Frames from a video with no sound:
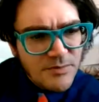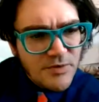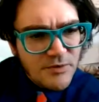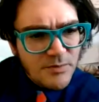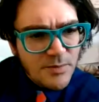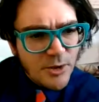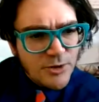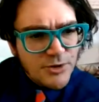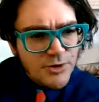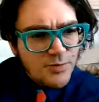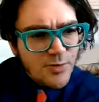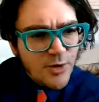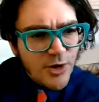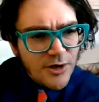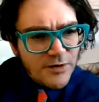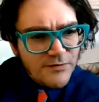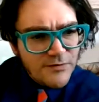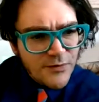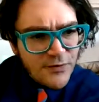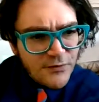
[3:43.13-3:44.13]
The marginal
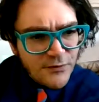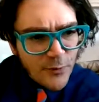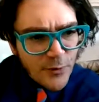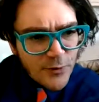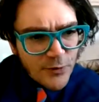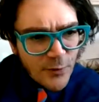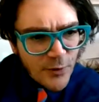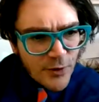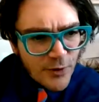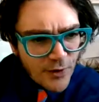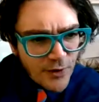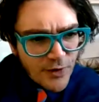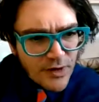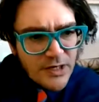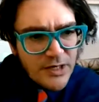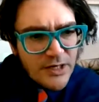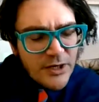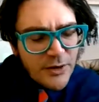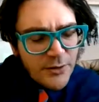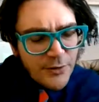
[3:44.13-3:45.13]
product for the fourth worker.
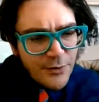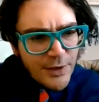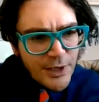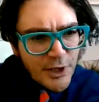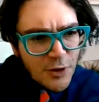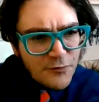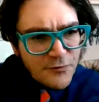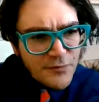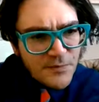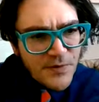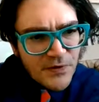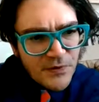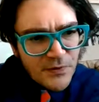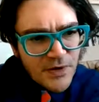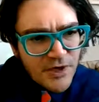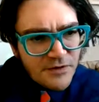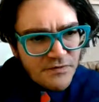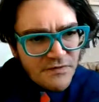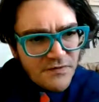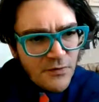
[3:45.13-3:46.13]
When we go from
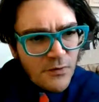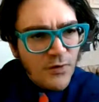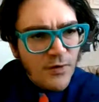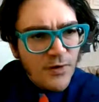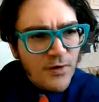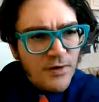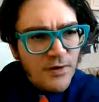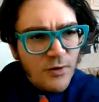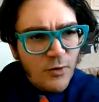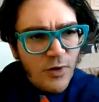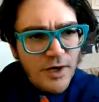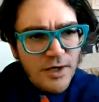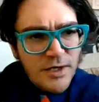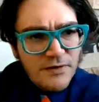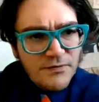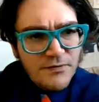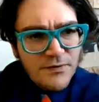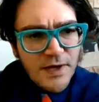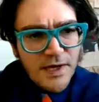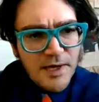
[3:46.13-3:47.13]
3 to 4, quantity
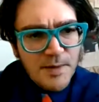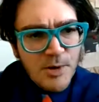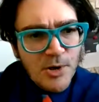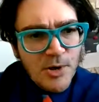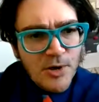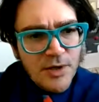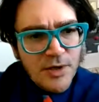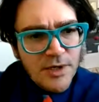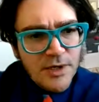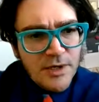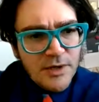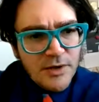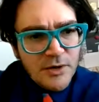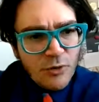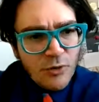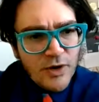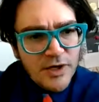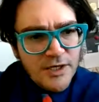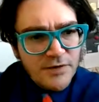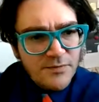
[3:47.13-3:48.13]
of labor,
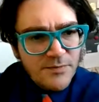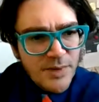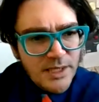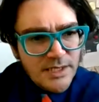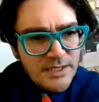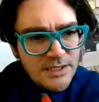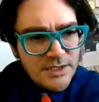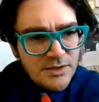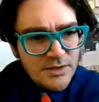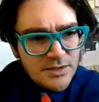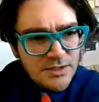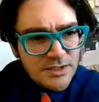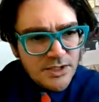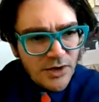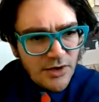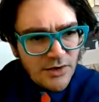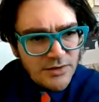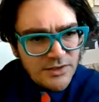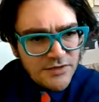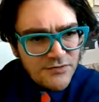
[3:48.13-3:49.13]
quantity of pencils
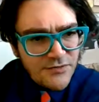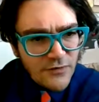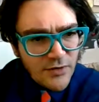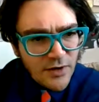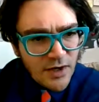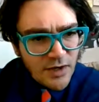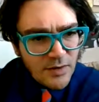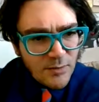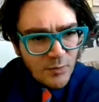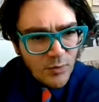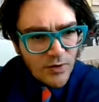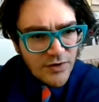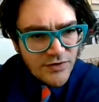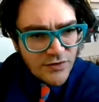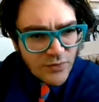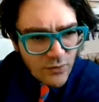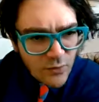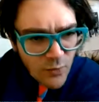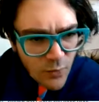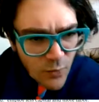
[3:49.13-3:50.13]
goes from
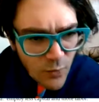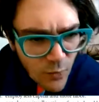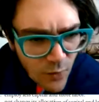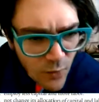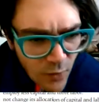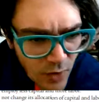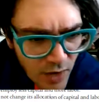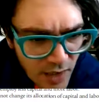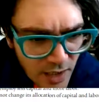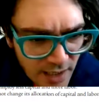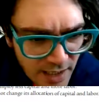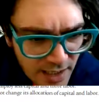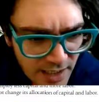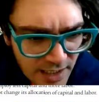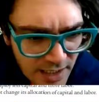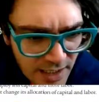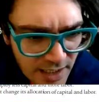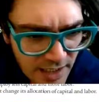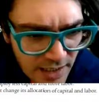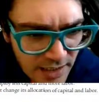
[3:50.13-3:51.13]

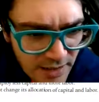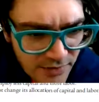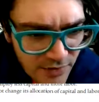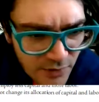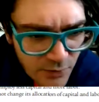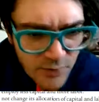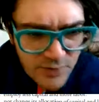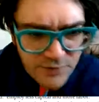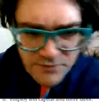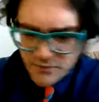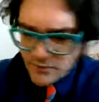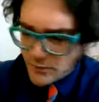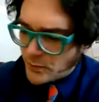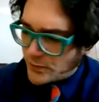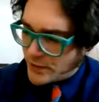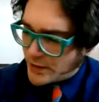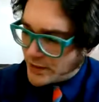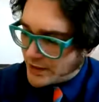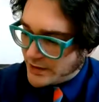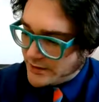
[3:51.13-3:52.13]
120 to
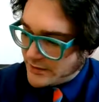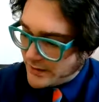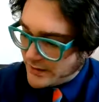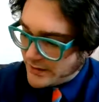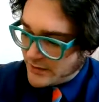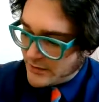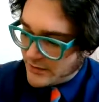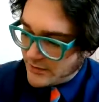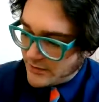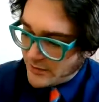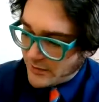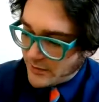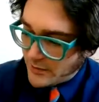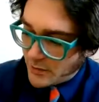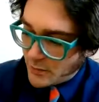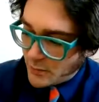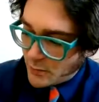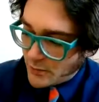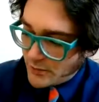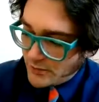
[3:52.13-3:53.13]
140.
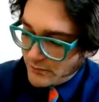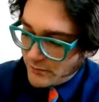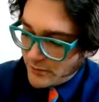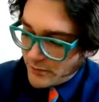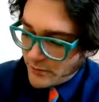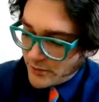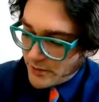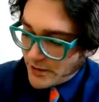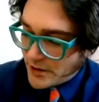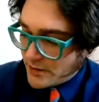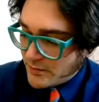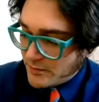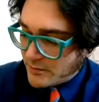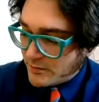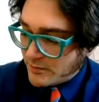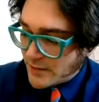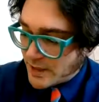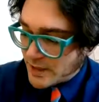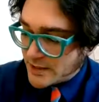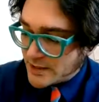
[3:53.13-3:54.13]
So 140
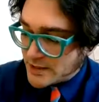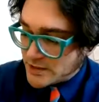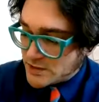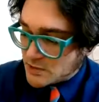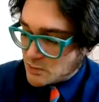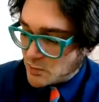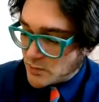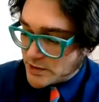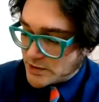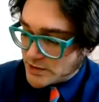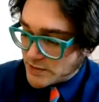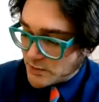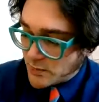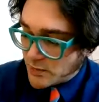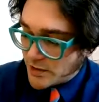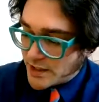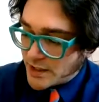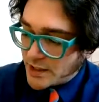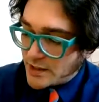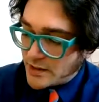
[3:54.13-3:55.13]
minus
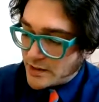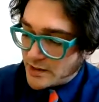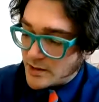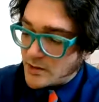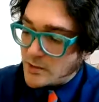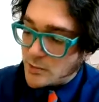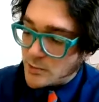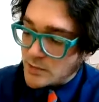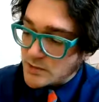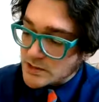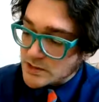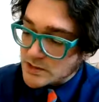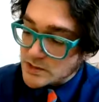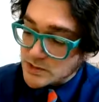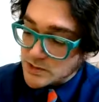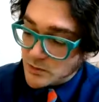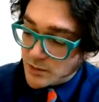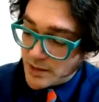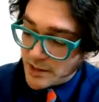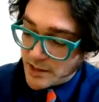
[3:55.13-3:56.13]
120 equals
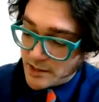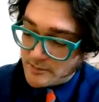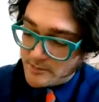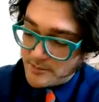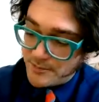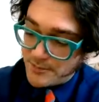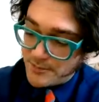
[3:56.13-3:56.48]
20.